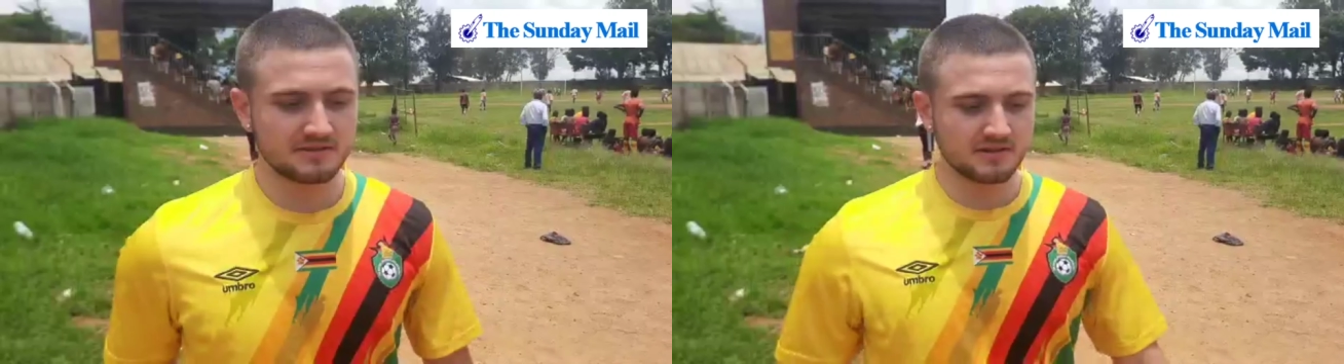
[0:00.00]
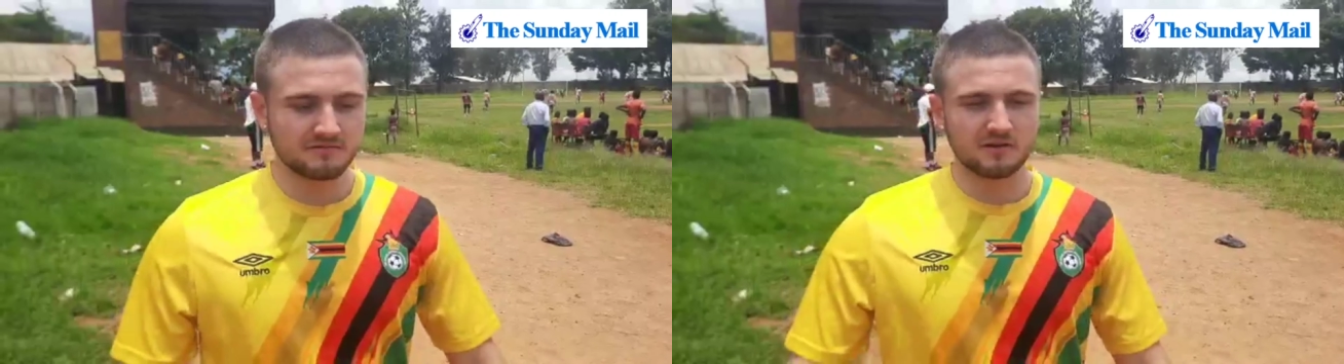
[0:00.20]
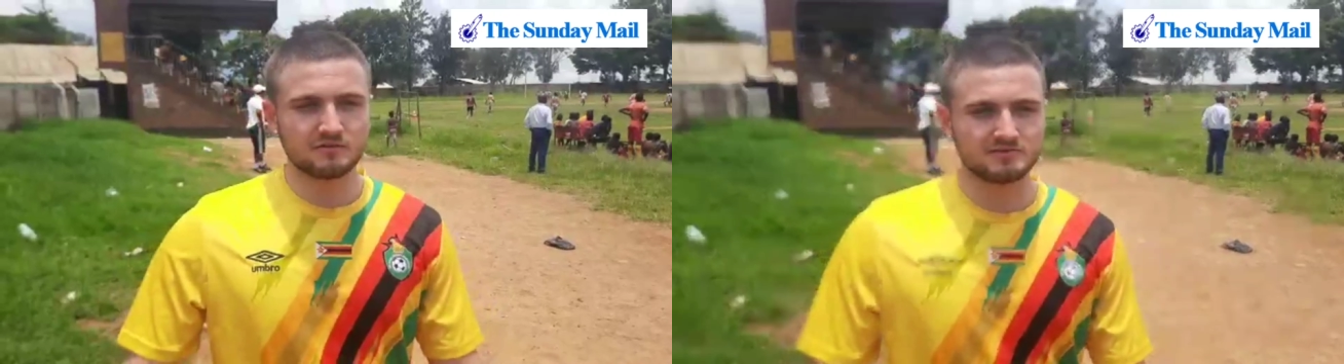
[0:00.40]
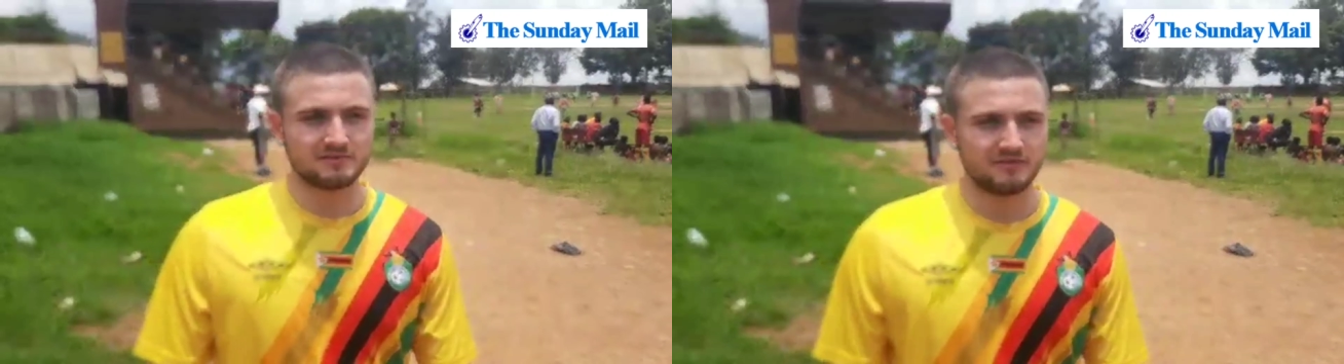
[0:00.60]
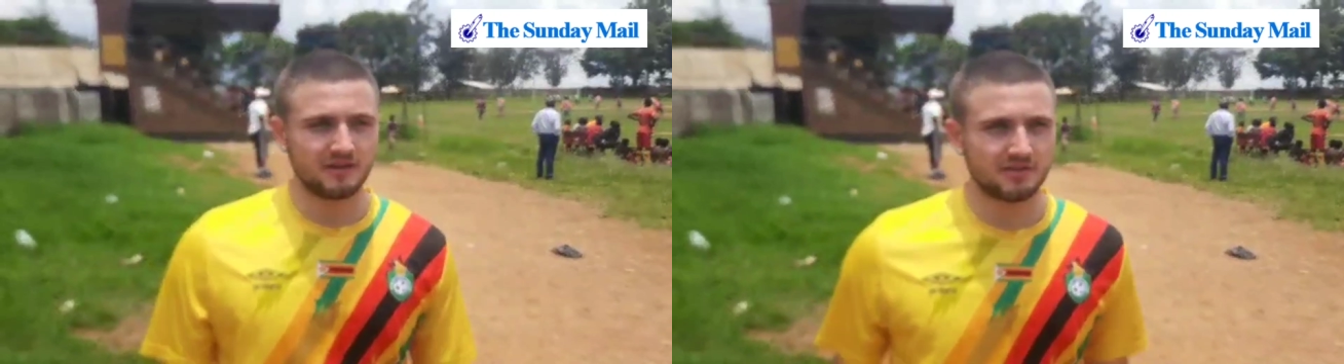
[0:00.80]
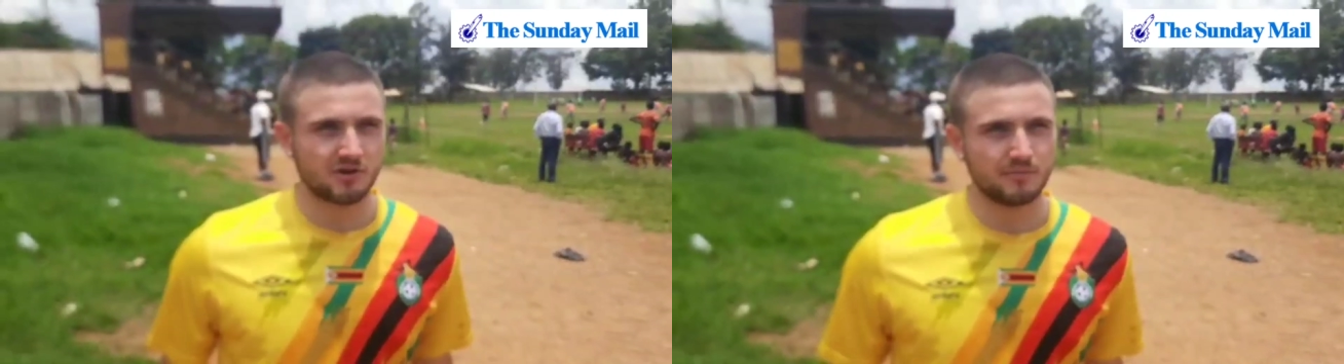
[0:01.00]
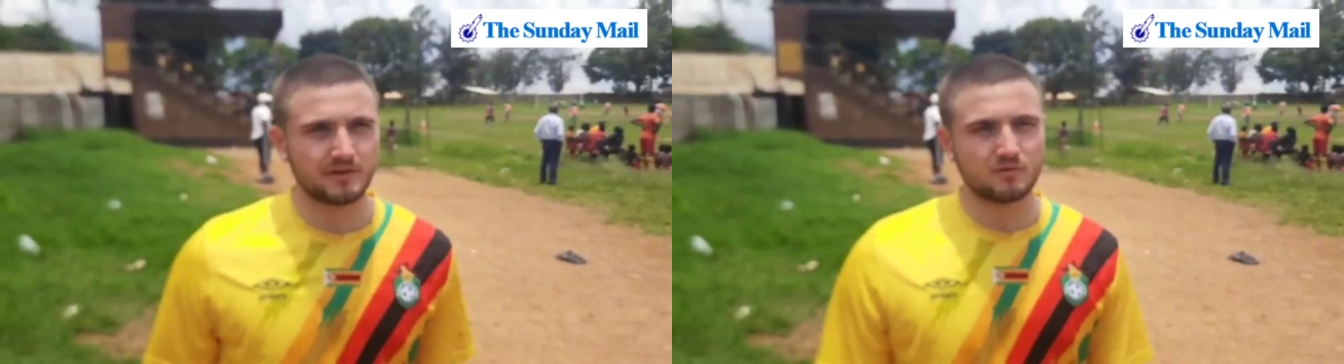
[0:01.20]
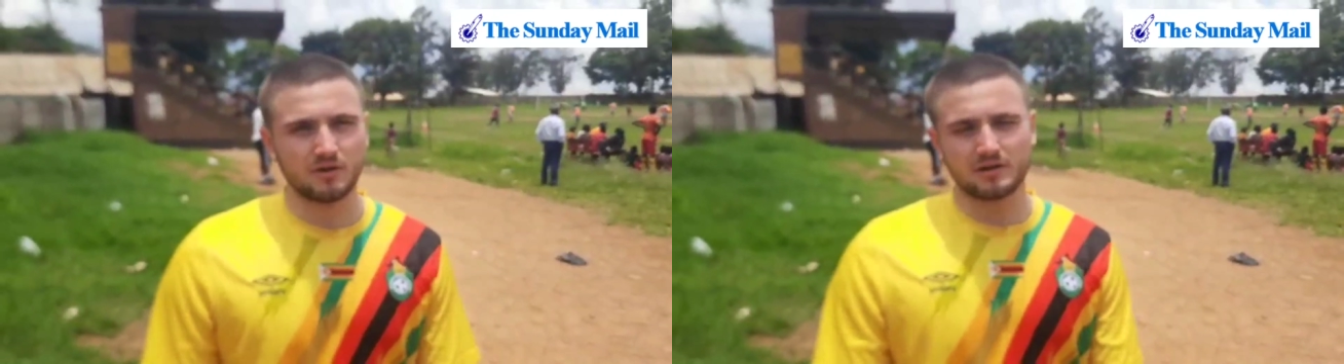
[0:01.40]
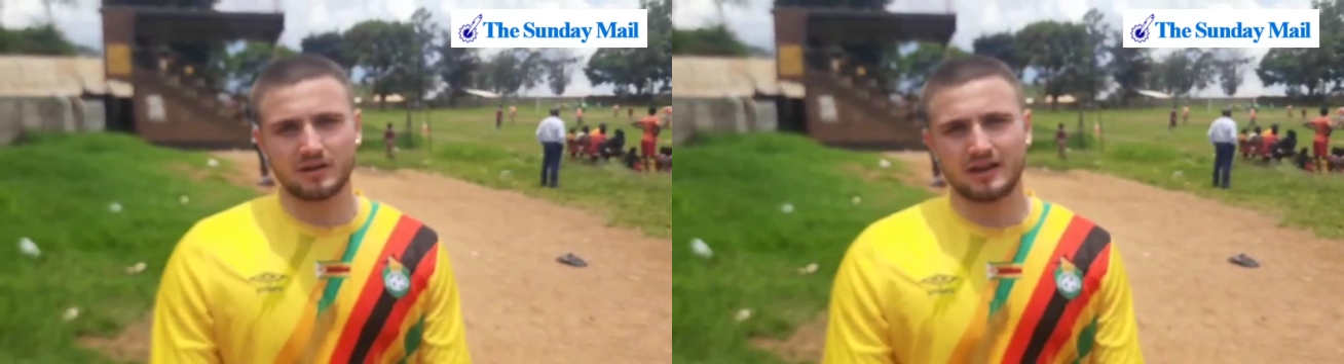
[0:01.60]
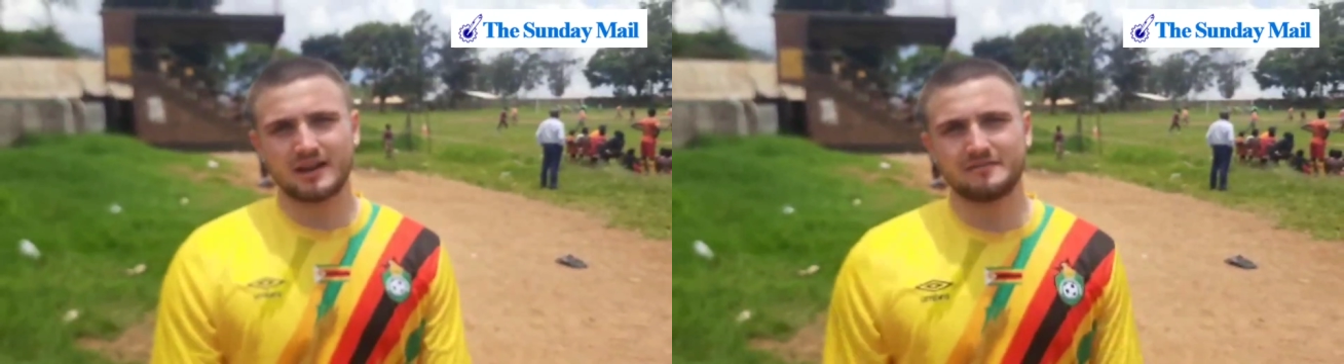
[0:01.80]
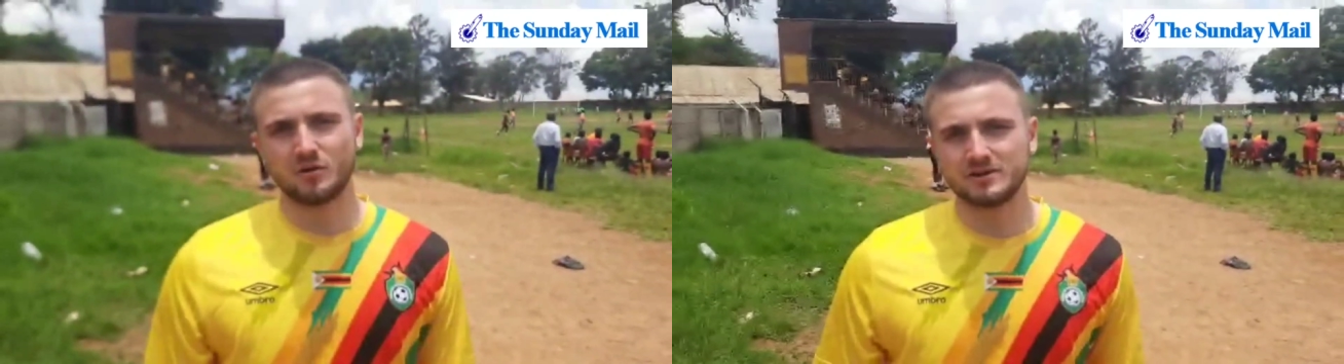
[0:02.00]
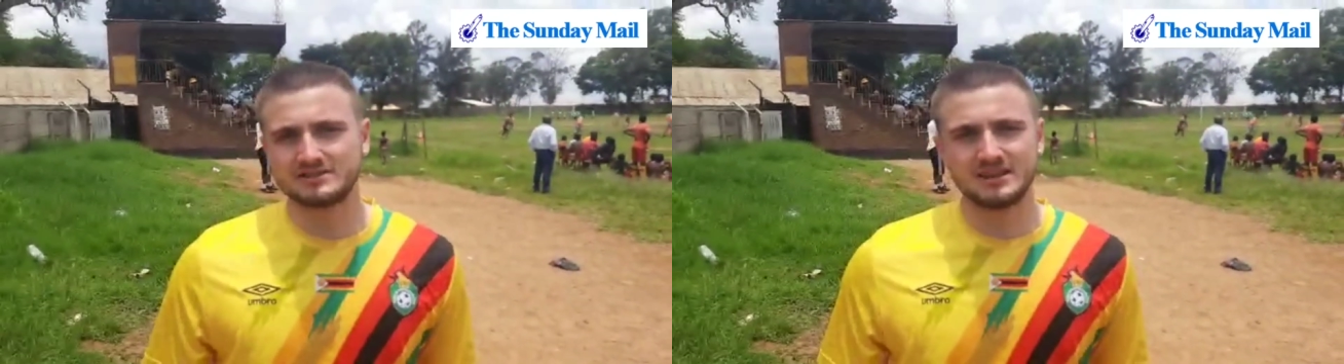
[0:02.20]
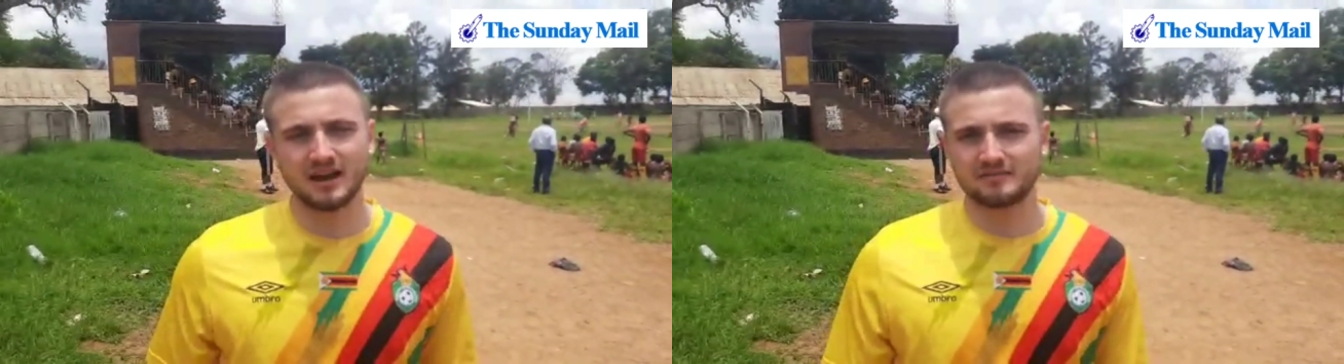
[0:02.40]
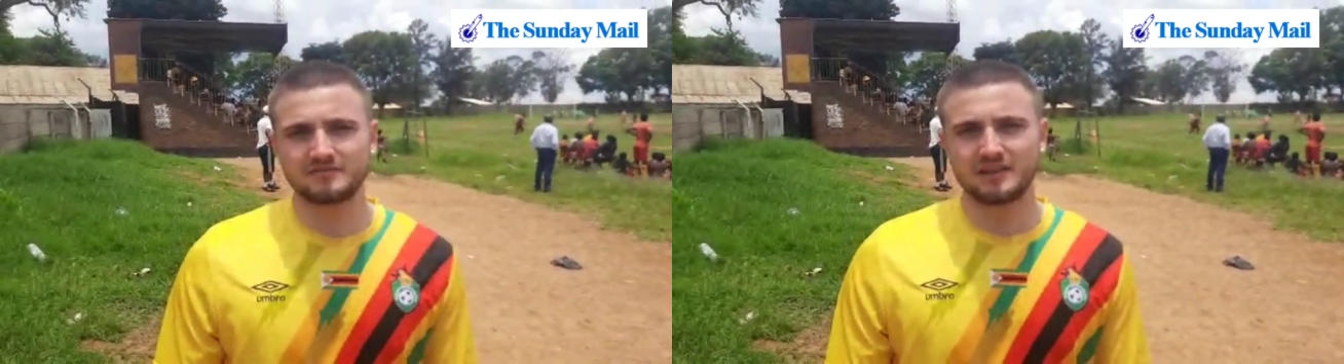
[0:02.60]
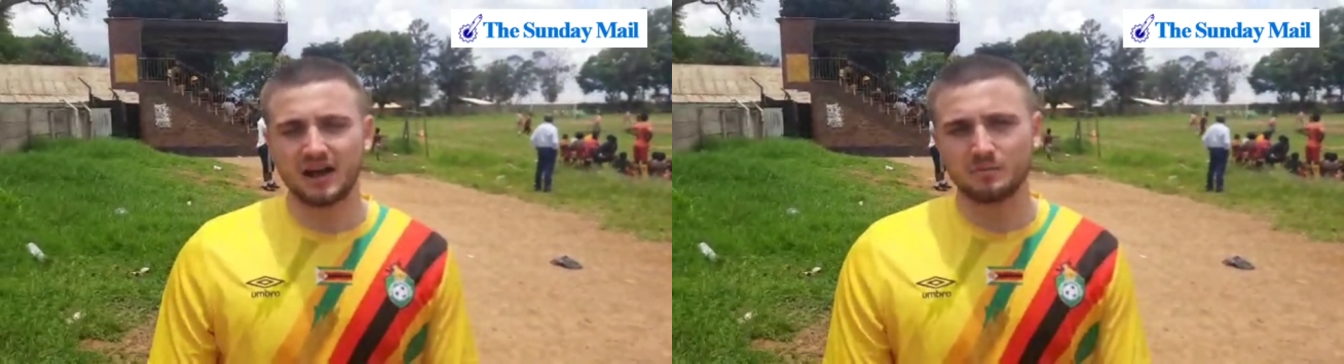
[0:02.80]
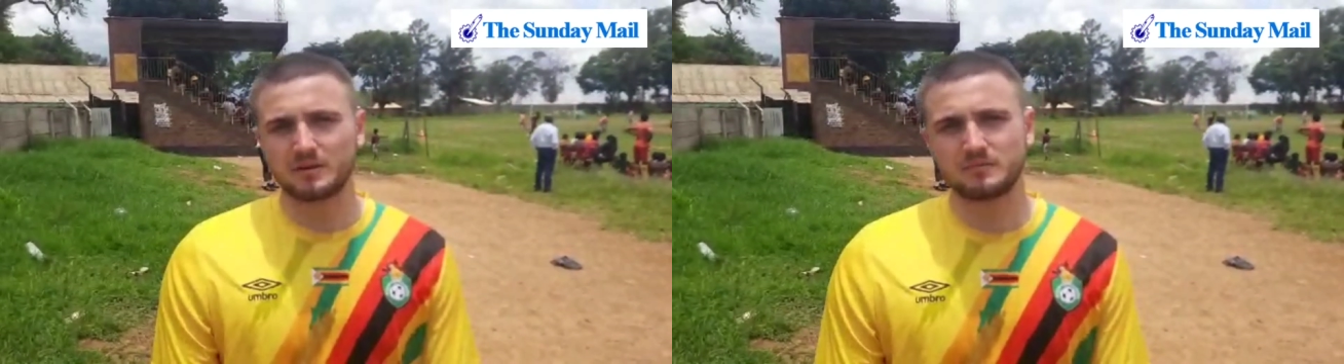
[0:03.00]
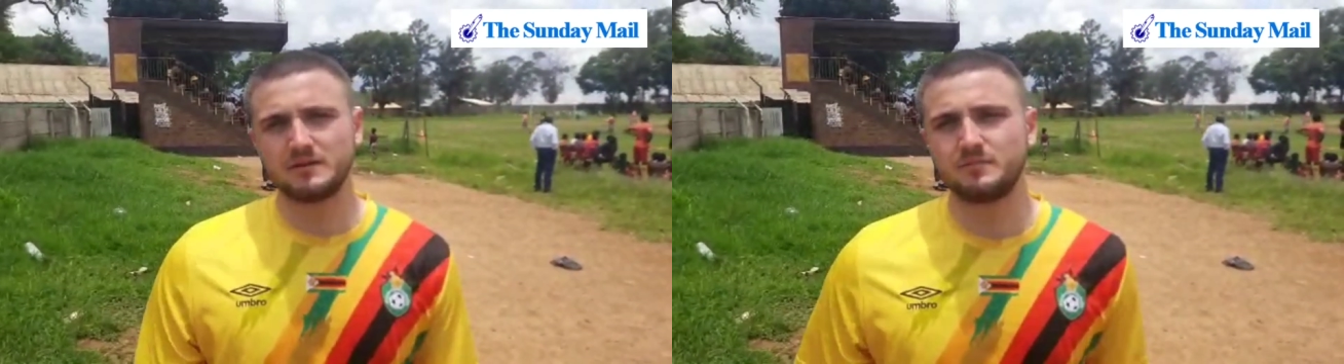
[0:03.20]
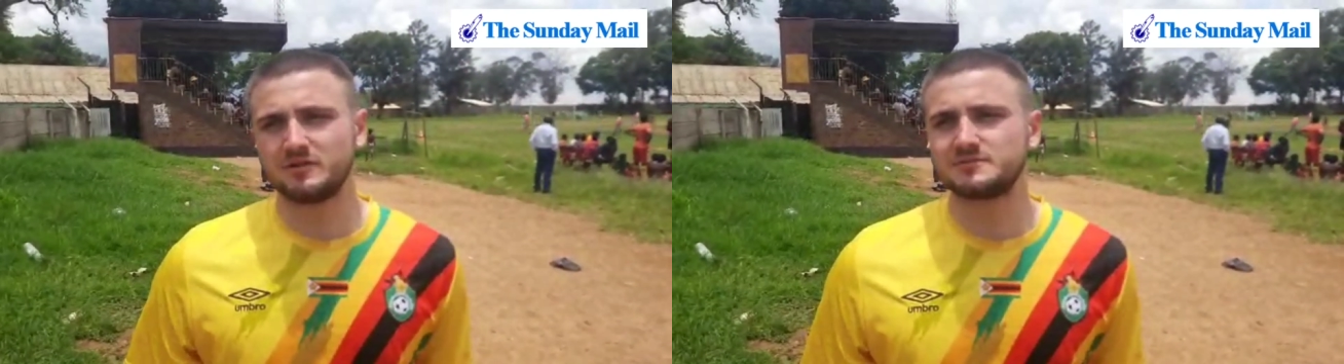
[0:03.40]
I've been involved with philanthropic work, and I've always loved helping people,